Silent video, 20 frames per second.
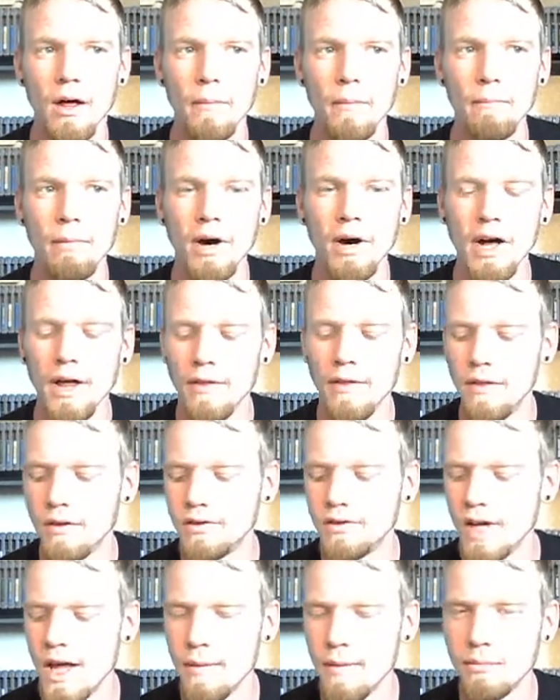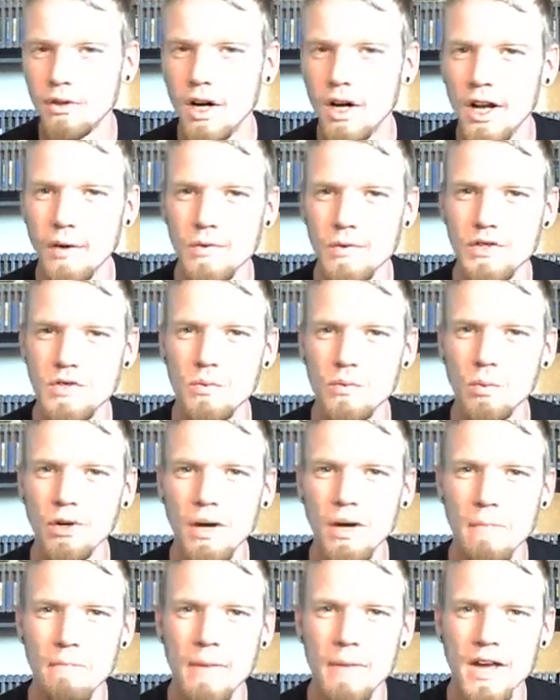But the label on it was just
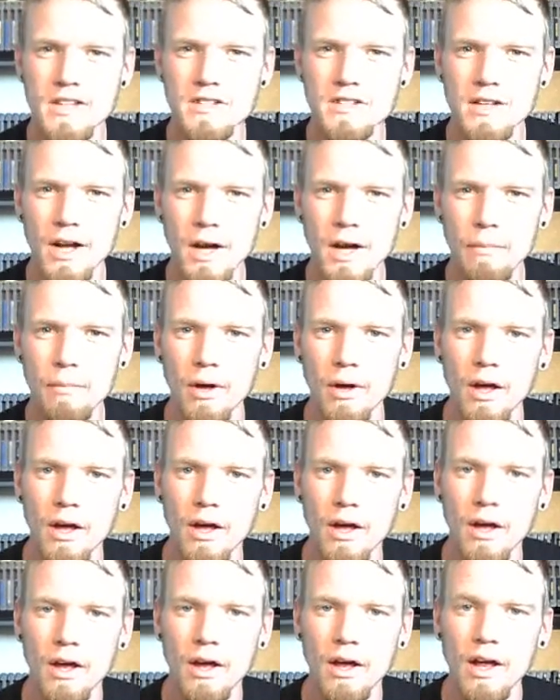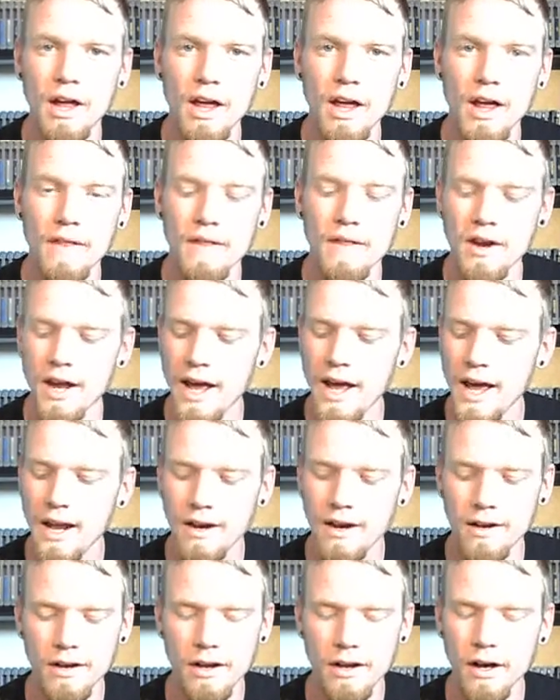really messed up, and then it had
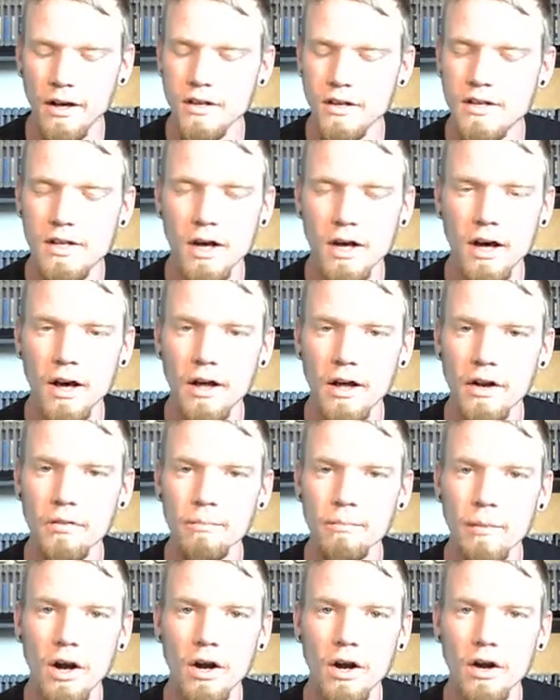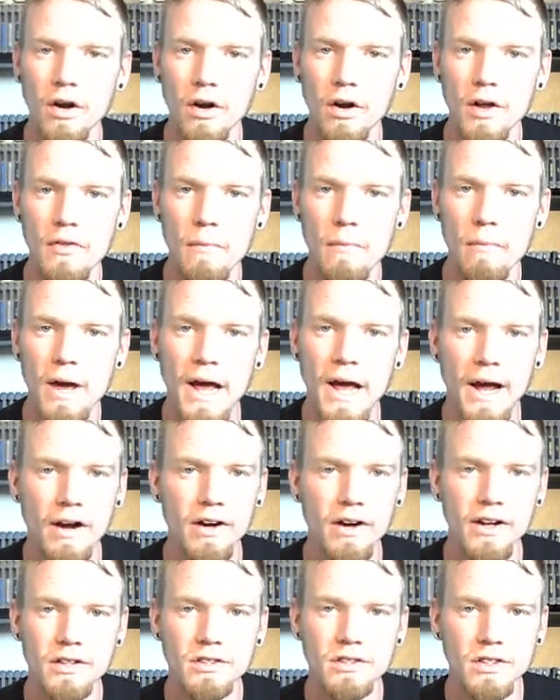a ton of marker on the back.
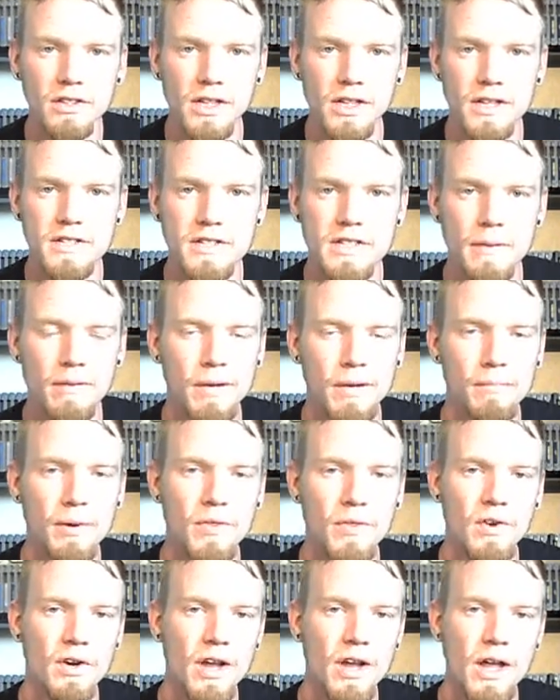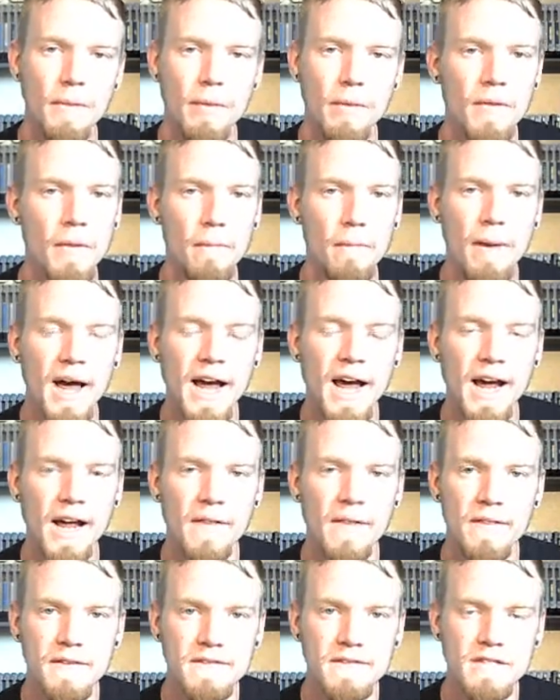Like, it looked like somebody put their name on the back,
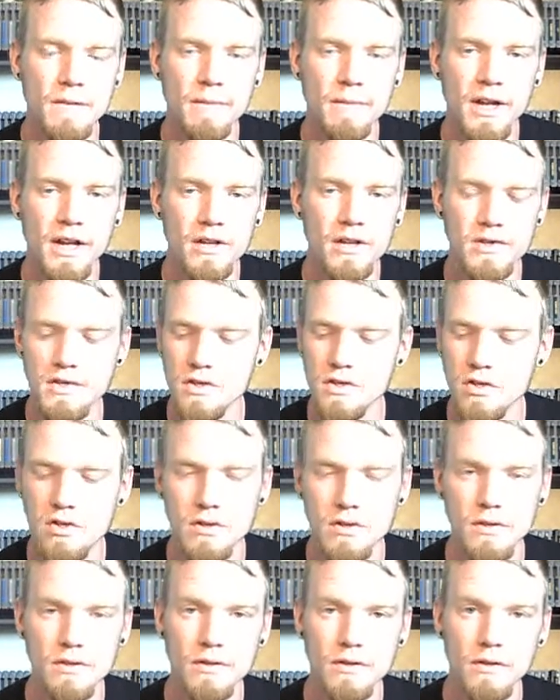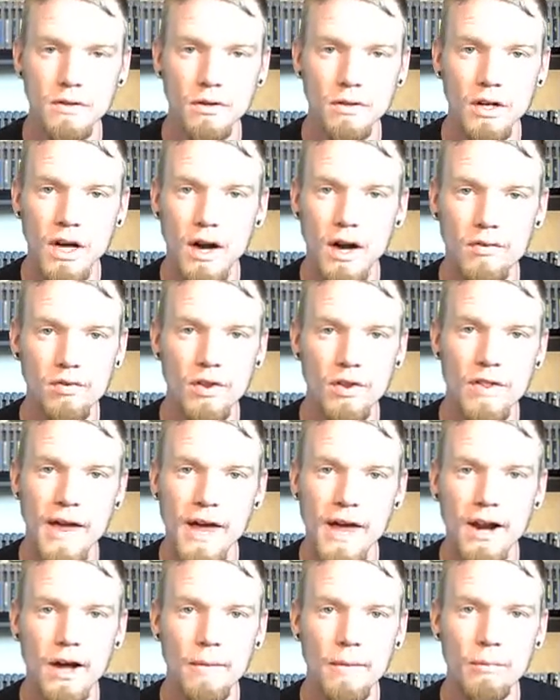and then somebody else covered
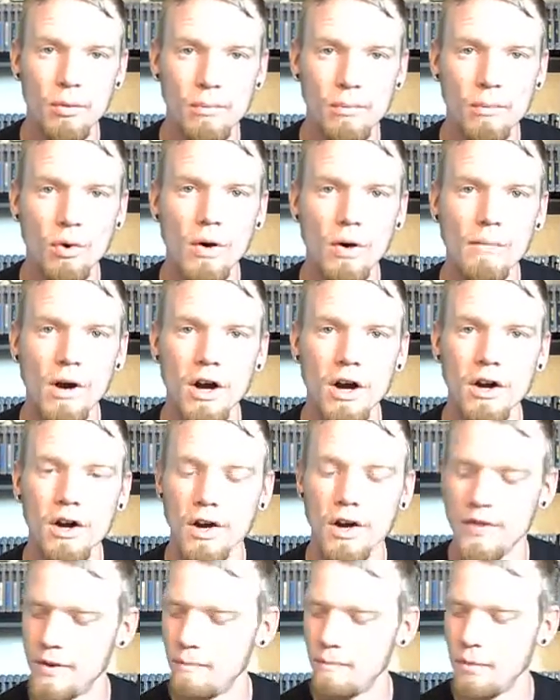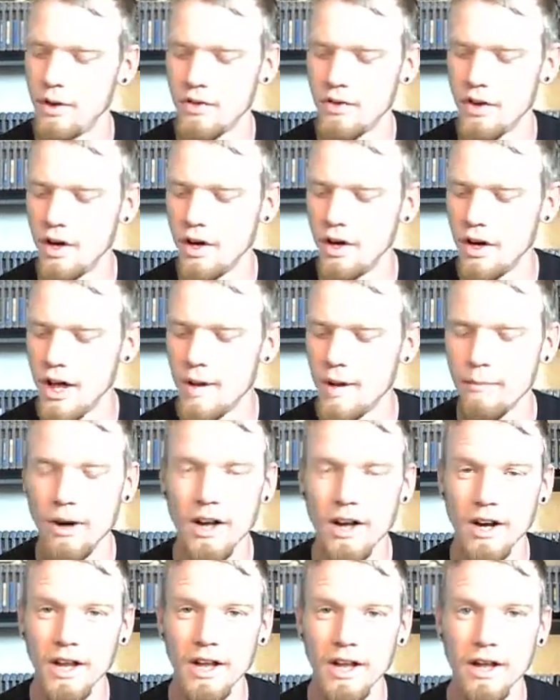that up with more marker and then put their name
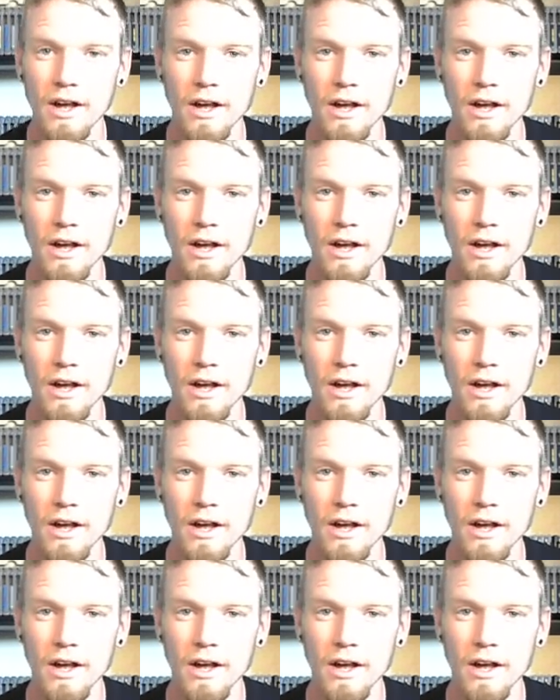on it.